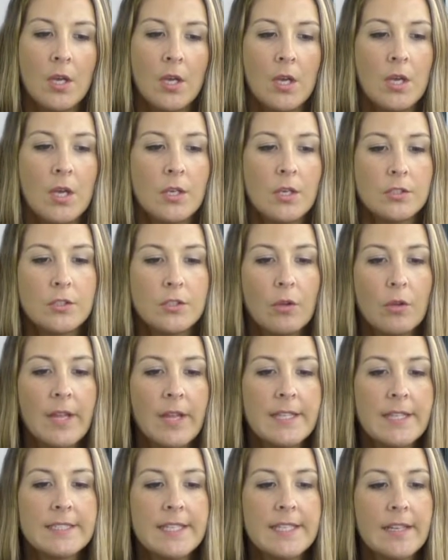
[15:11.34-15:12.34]
So
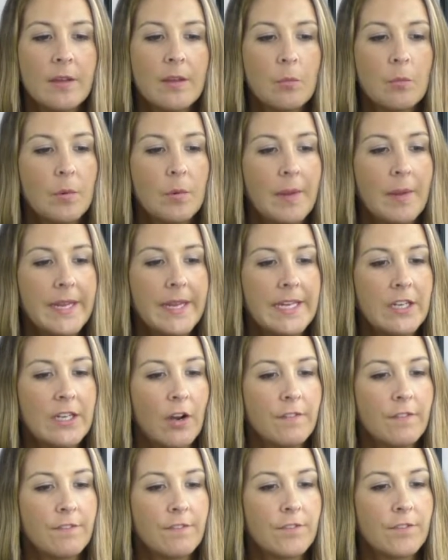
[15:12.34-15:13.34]
let's say that we're making our
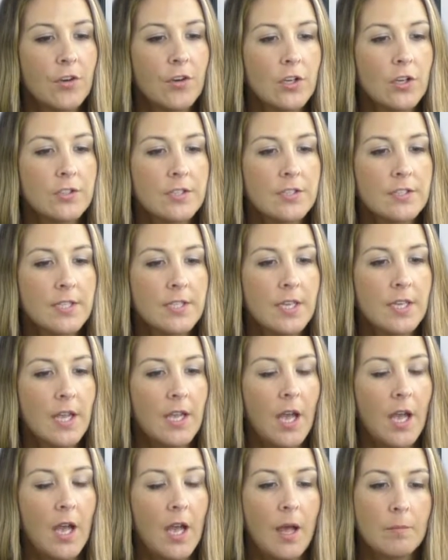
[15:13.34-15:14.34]
first
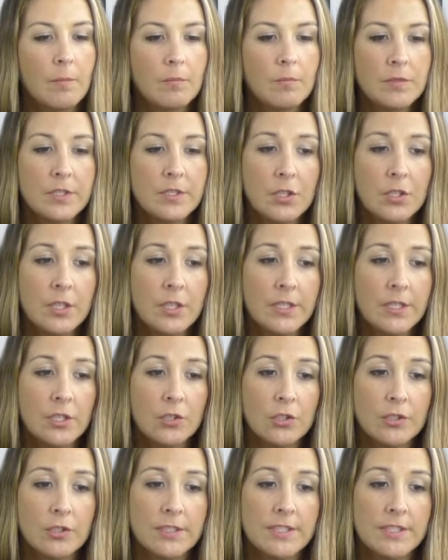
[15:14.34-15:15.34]

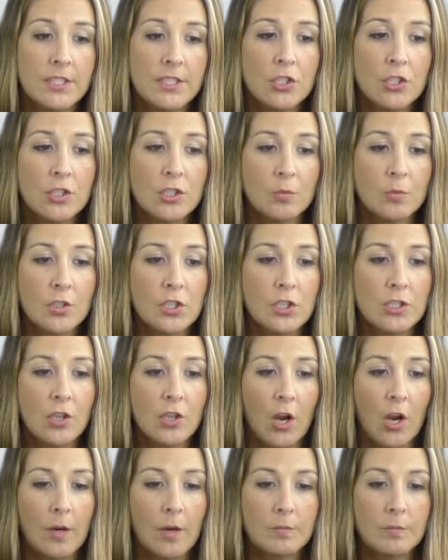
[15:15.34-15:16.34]
clinical decision, which is
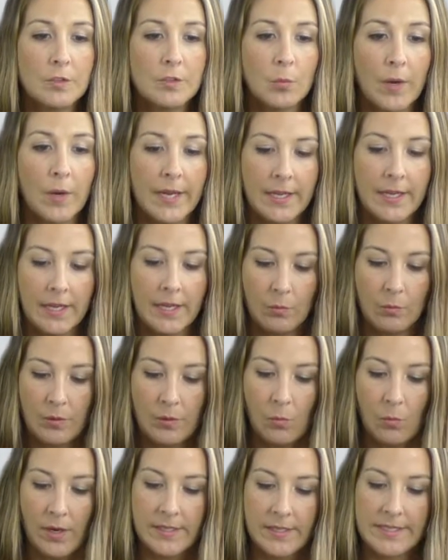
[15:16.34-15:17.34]
arm swing, and we
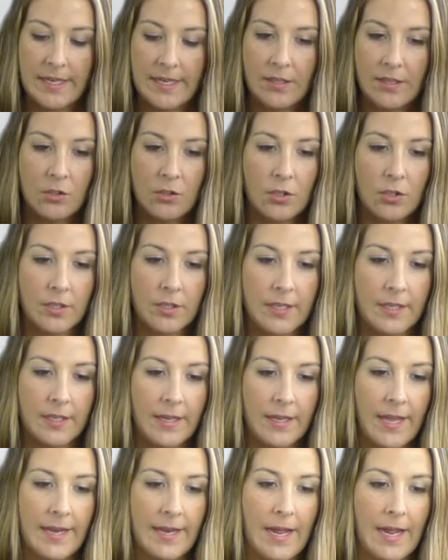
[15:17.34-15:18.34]
want to take a look
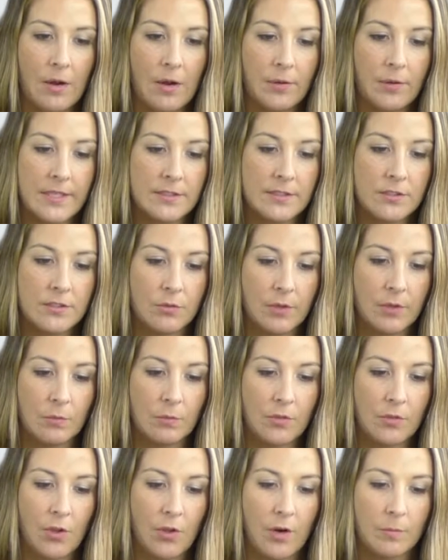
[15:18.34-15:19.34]
at how he's doing
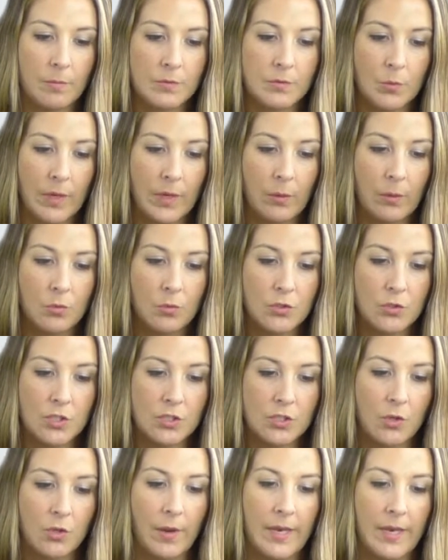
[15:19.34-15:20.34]
with arm swing. We'll just
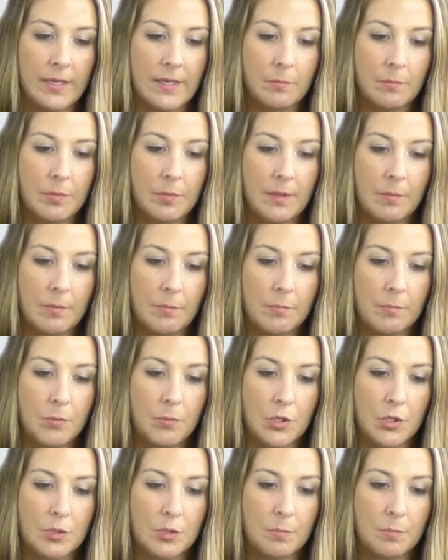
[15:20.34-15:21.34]
go ahead and
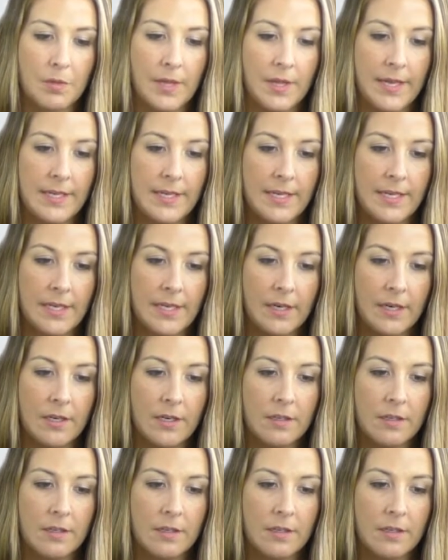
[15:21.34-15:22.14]
push play here.